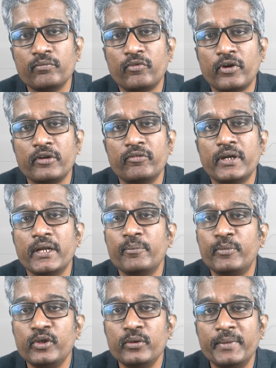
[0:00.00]
for your
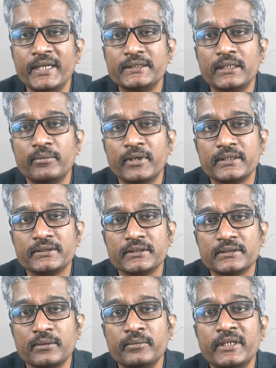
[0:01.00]
MPU-based embedded
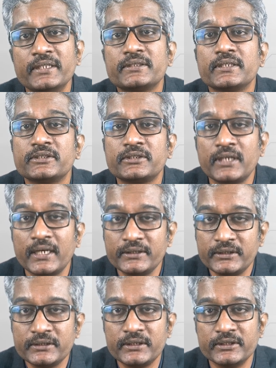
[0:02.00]
system is a
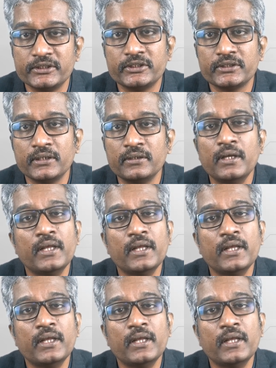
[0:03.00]
strategic decision